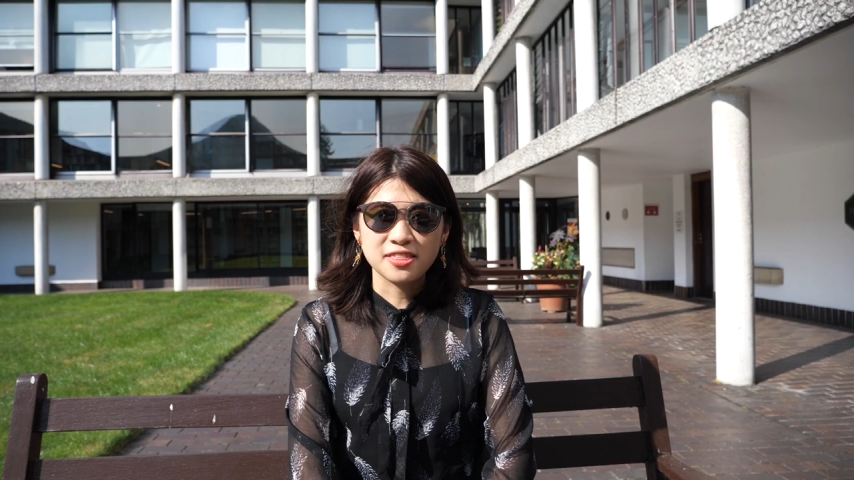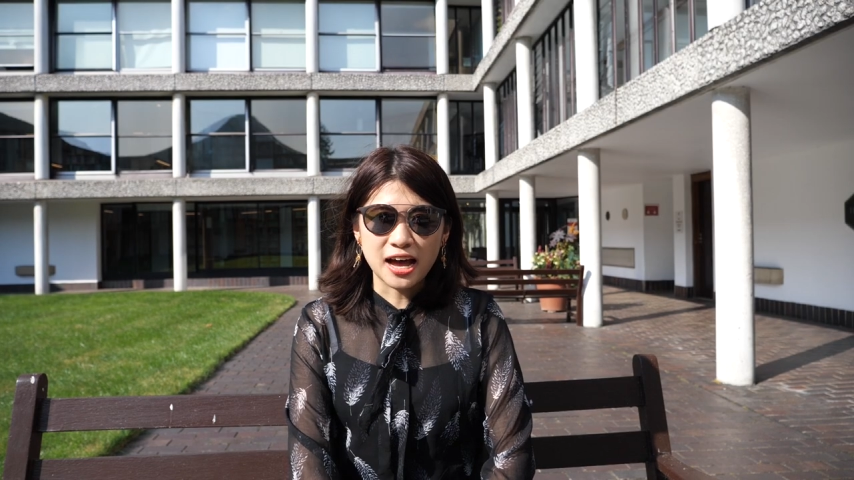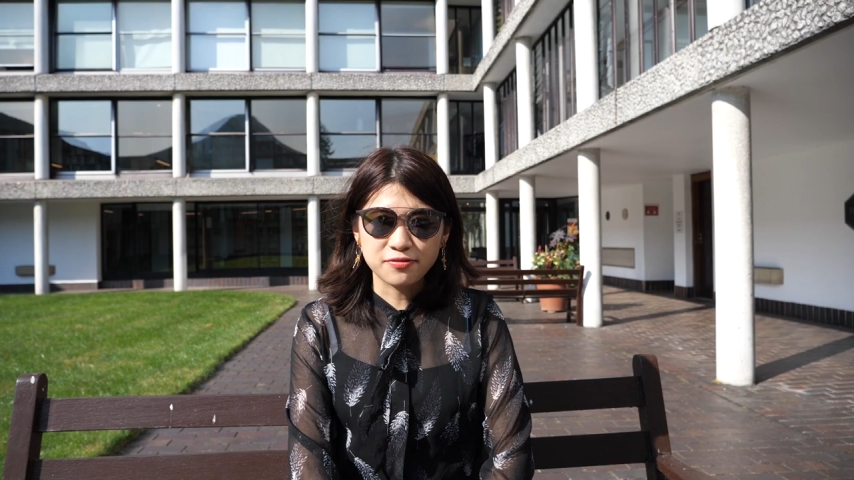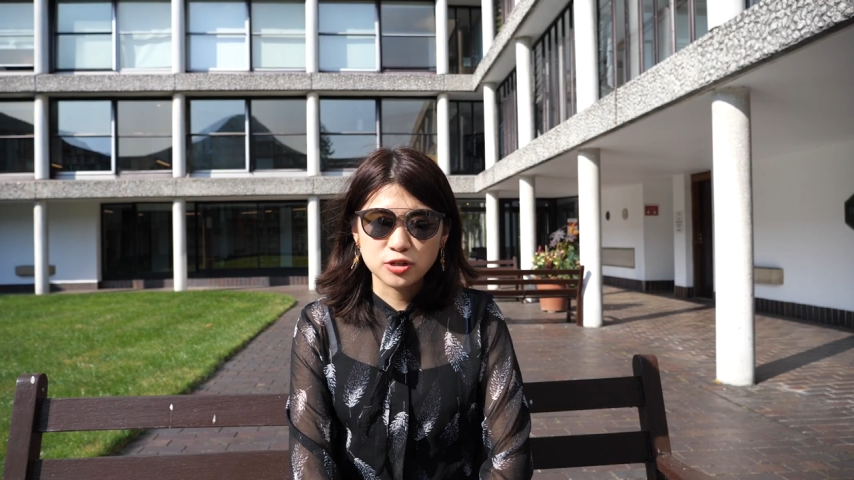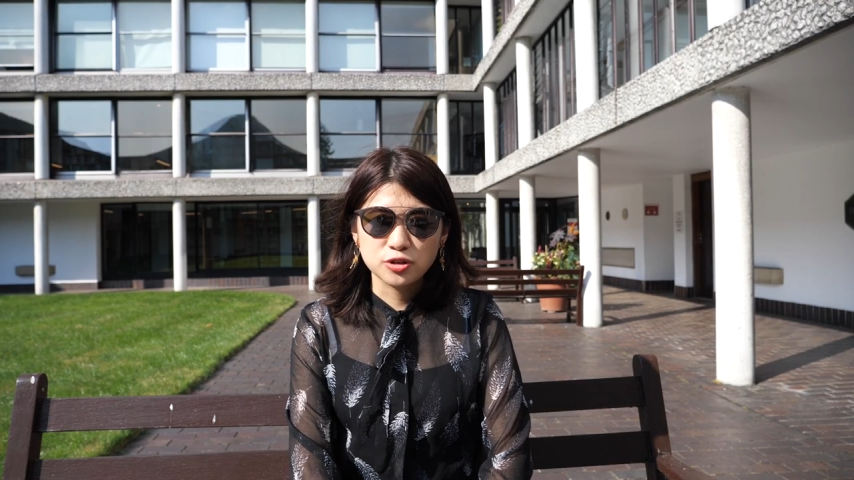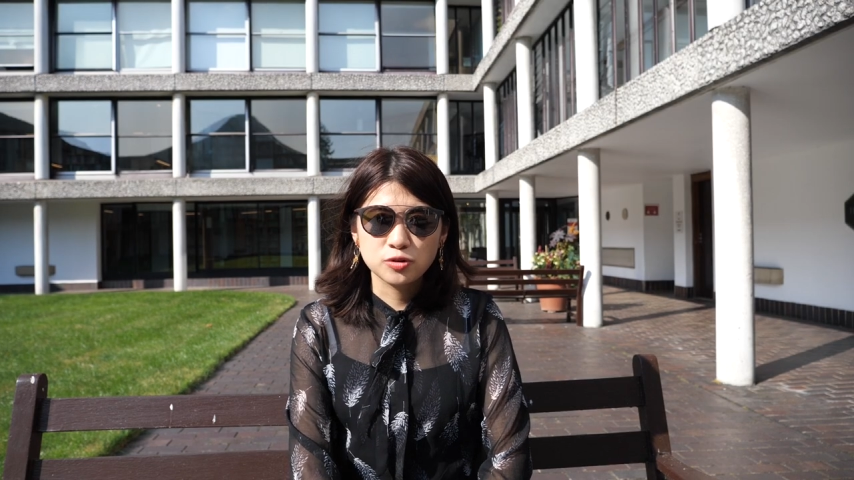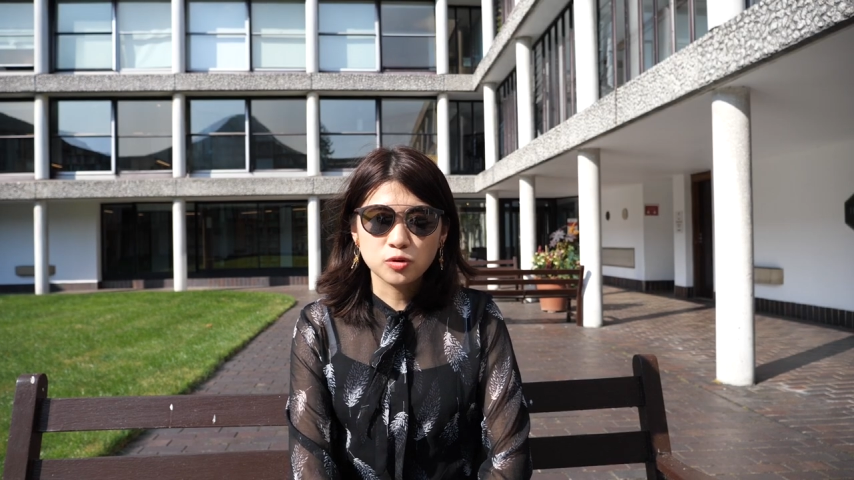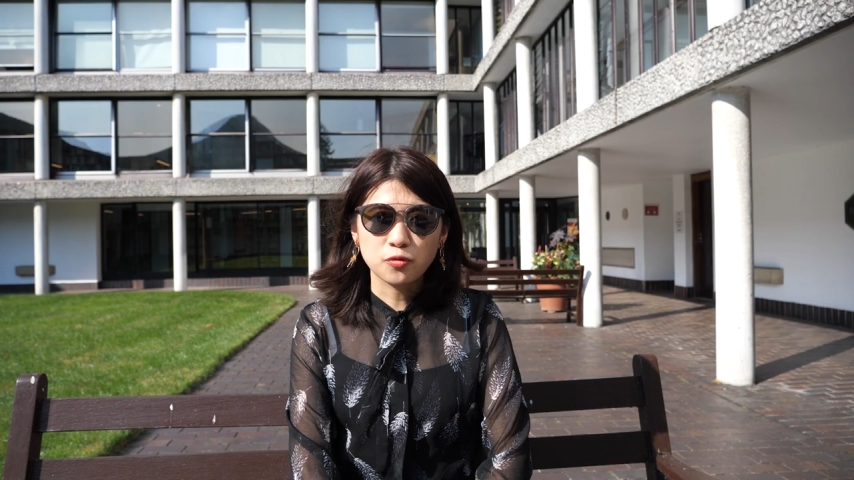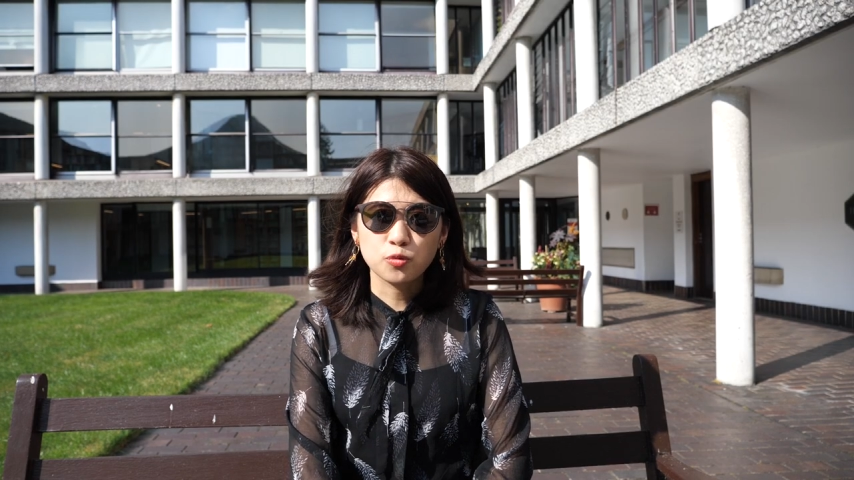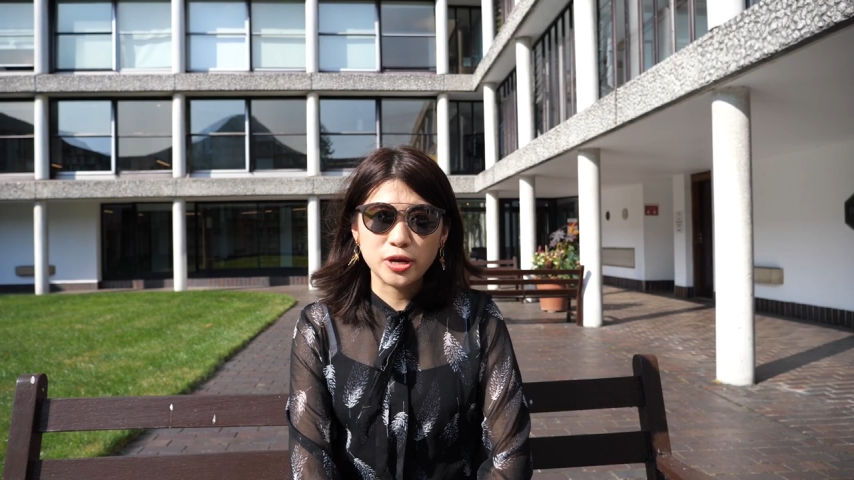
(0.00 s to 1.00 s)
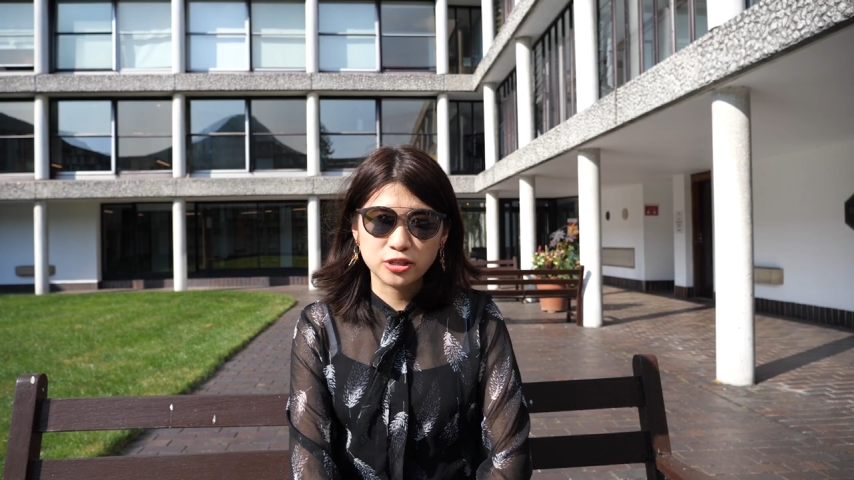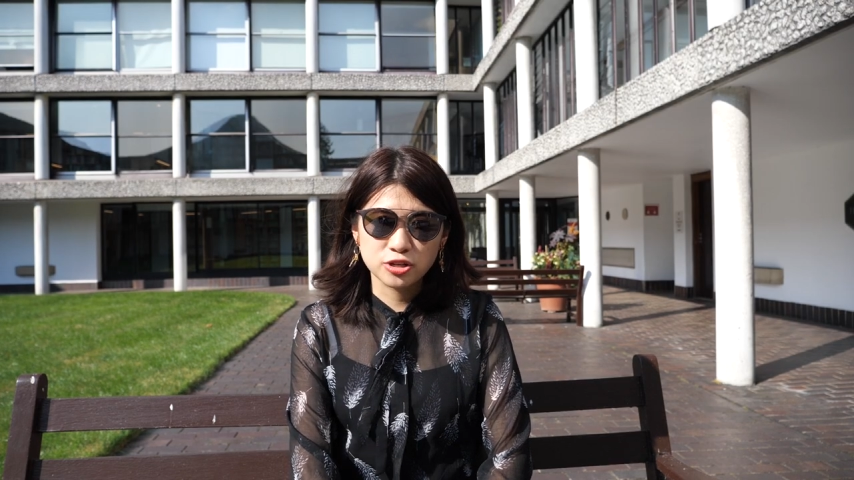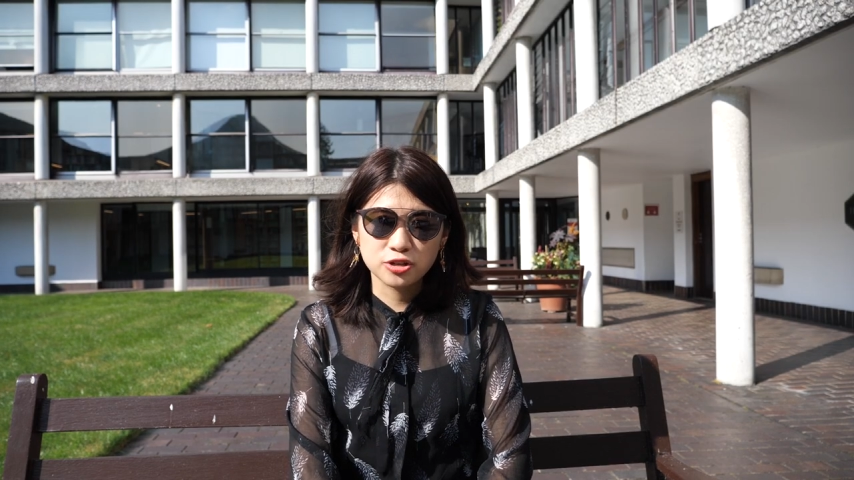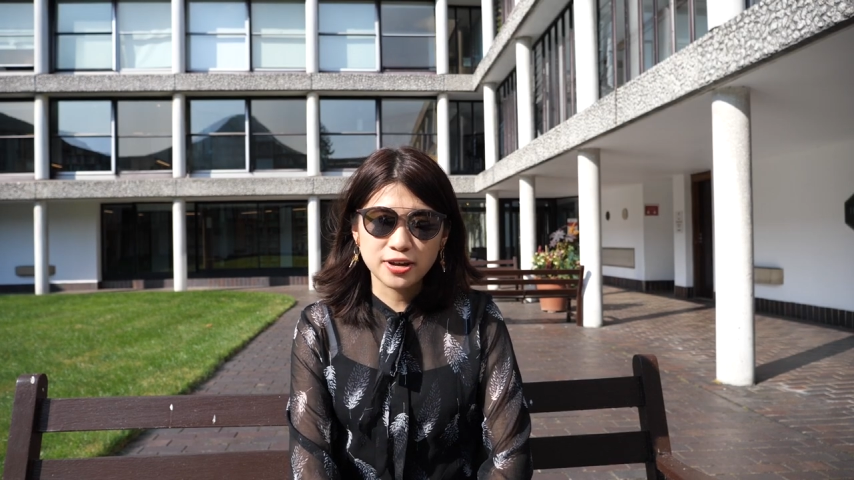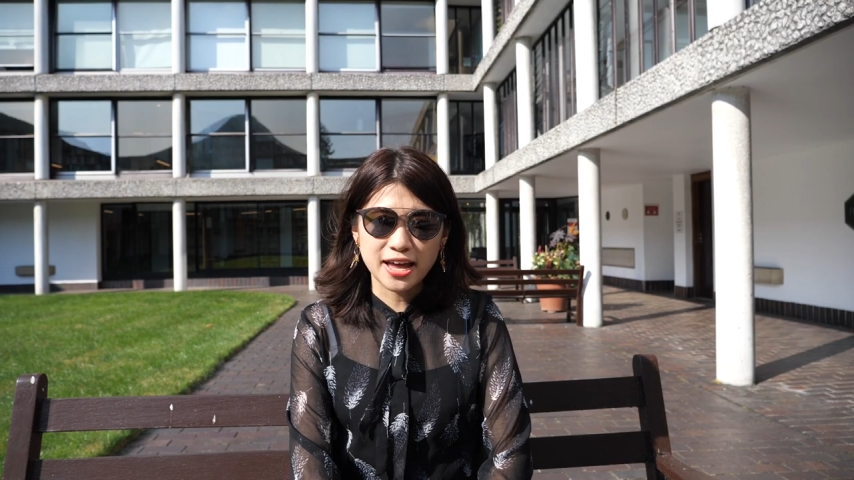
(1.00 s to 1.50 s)
in afternoon of week
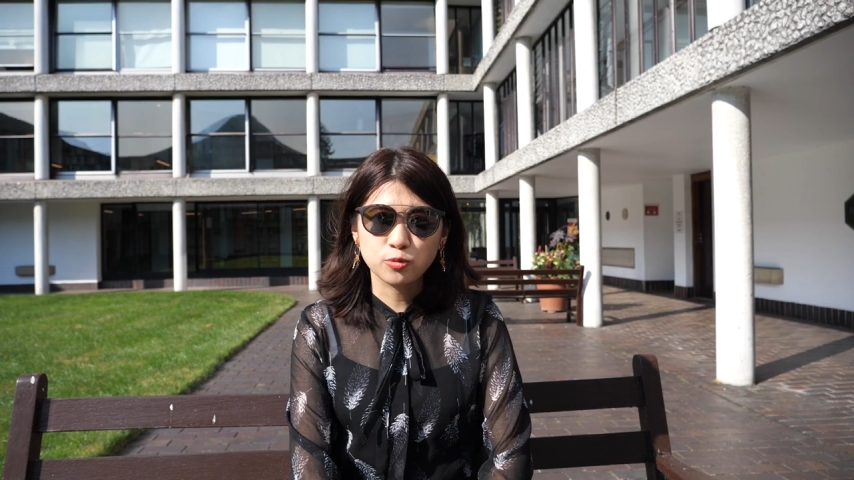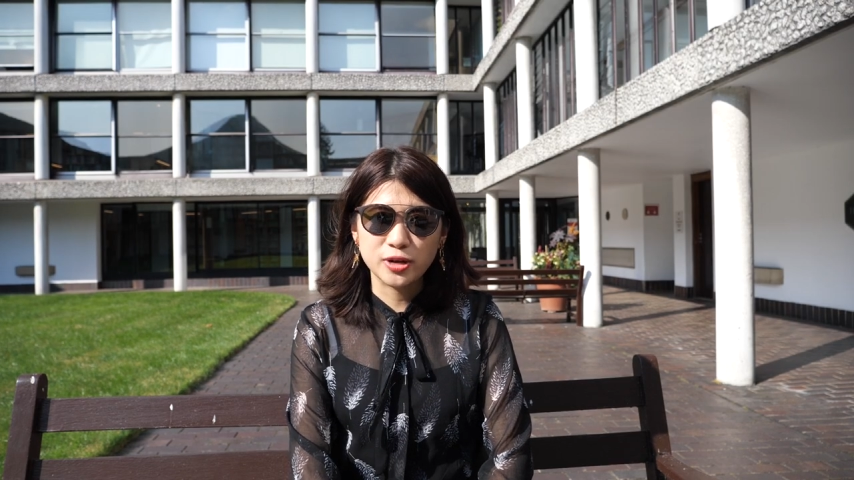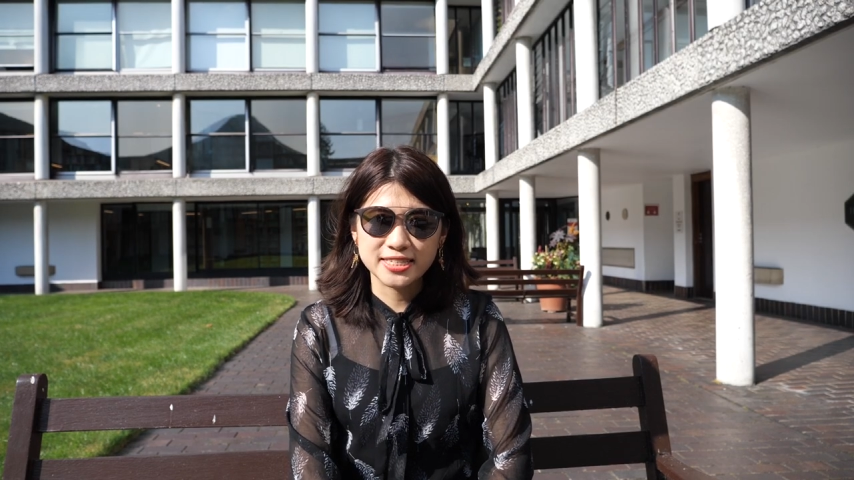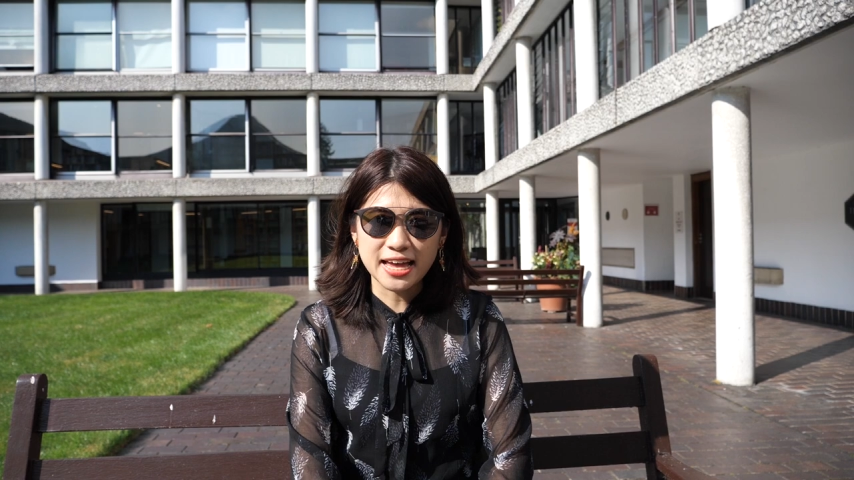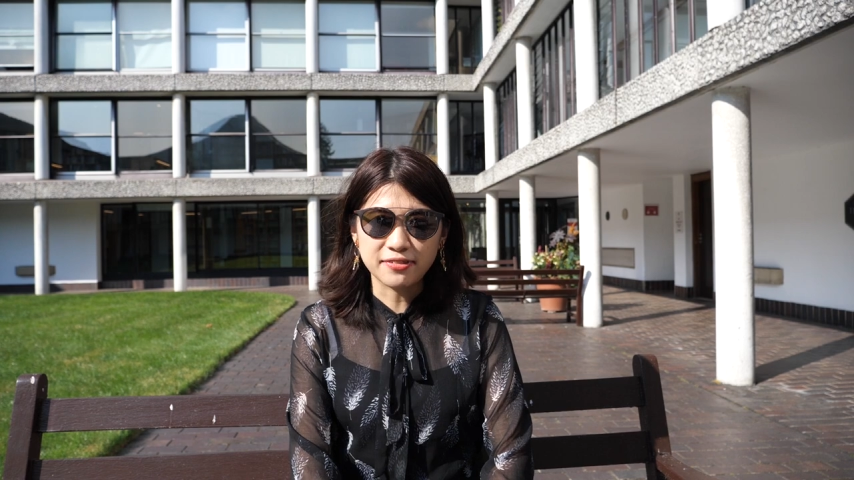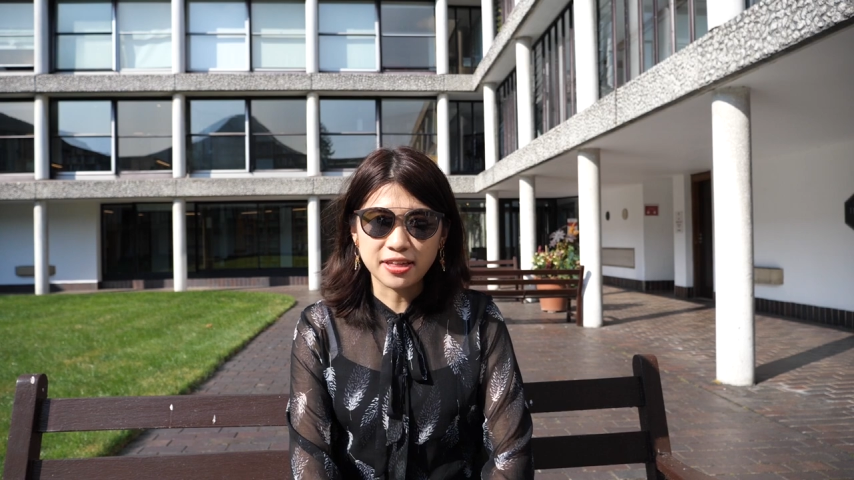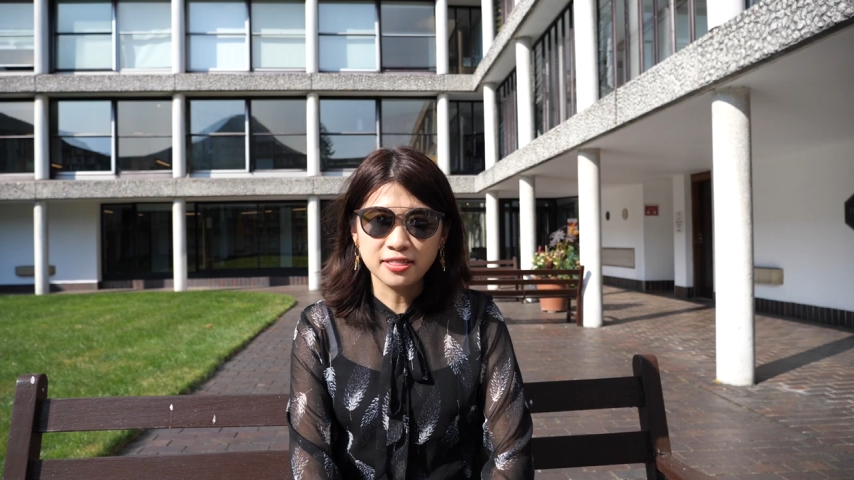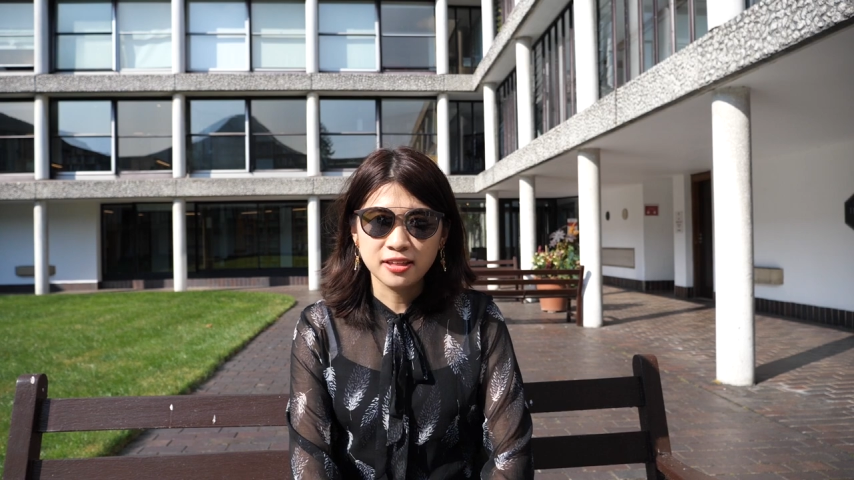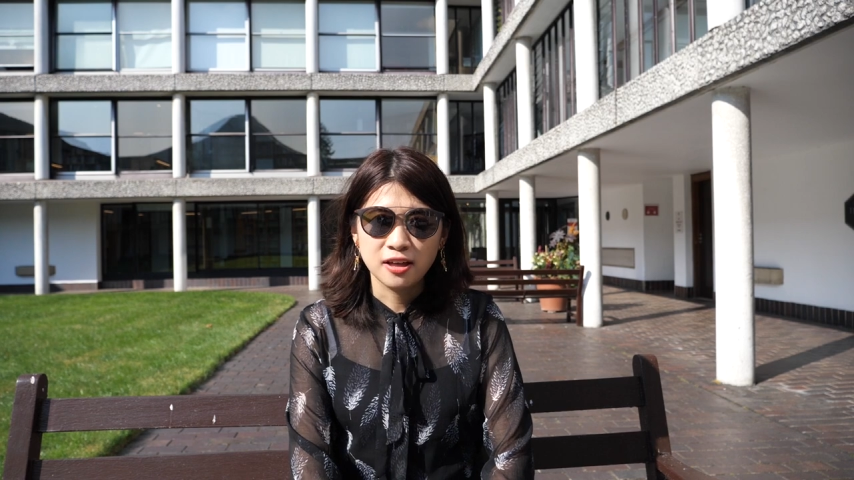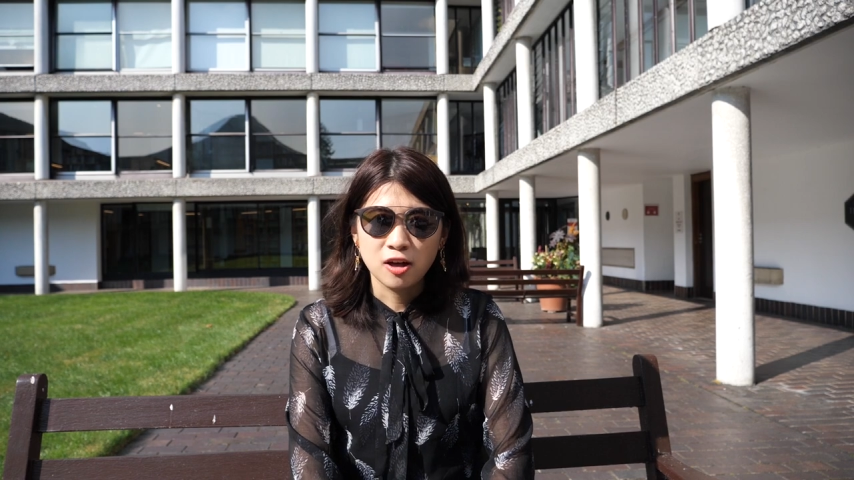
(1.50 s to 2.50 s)
2 and week 7.